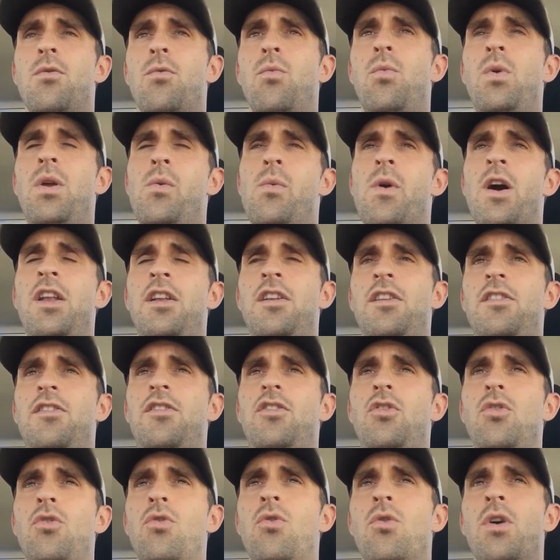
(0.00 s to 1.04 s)
We went
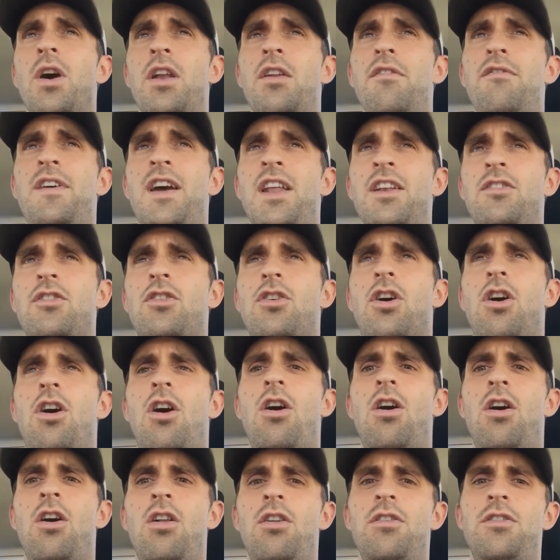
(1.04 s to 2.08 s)
to an event
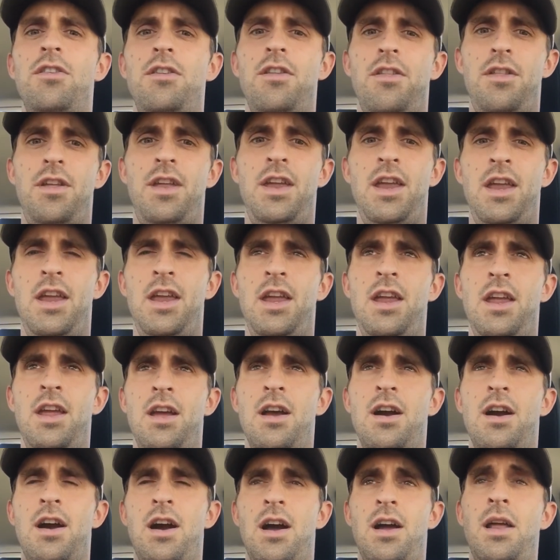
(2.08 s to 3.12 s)
called
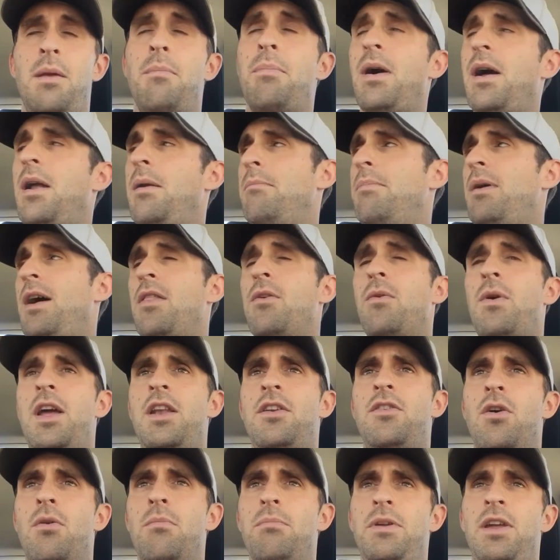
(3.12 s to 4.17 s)
and by the way,
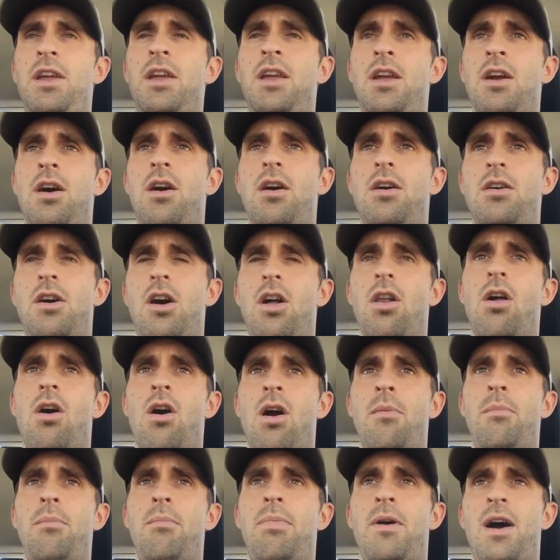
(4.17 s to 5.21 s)
don't be
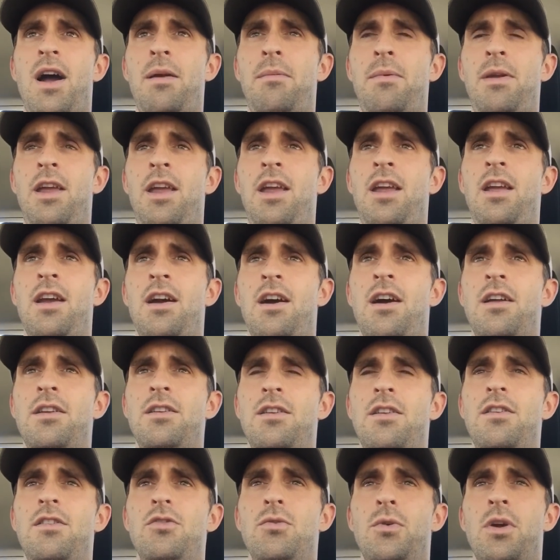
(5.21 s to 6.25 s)
alarmed by me
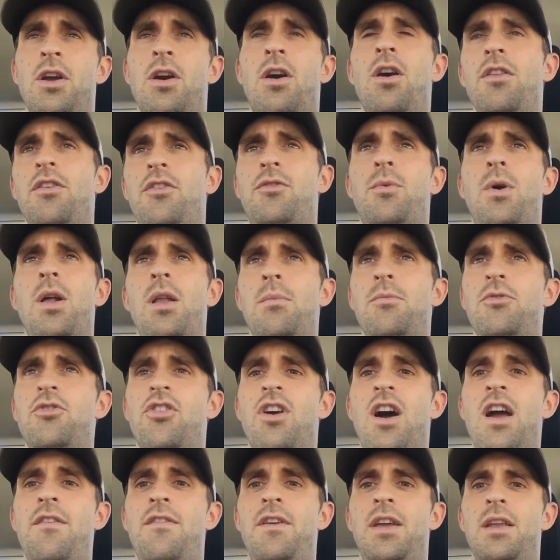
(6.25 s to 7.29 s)
doing all this while I'm
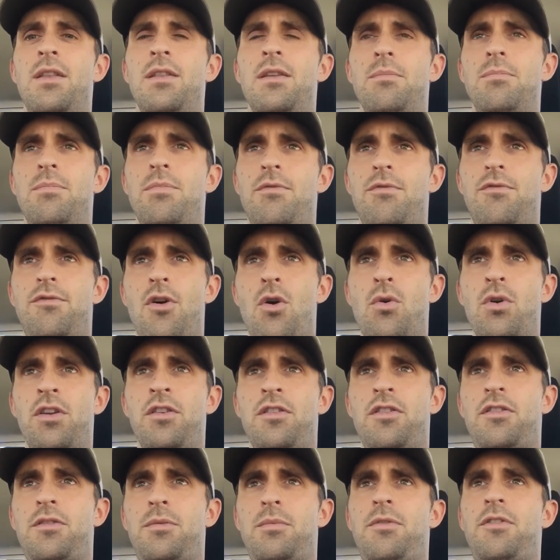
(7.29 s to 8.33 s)
driving. The phone
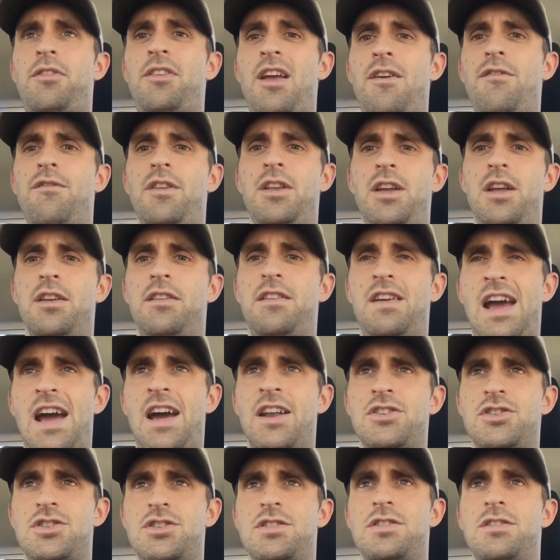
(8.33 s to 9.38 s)
is safely
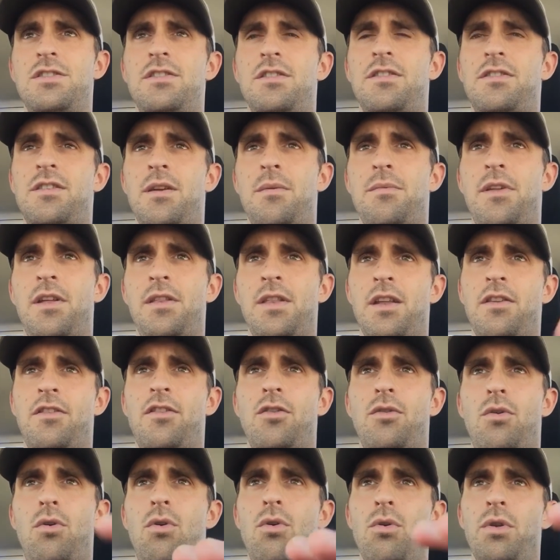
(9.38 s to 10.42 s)
attached to something that's
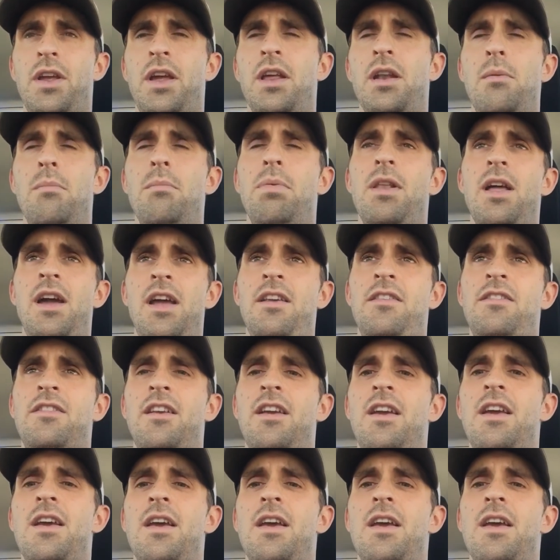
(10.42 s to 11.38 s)
holding it in place.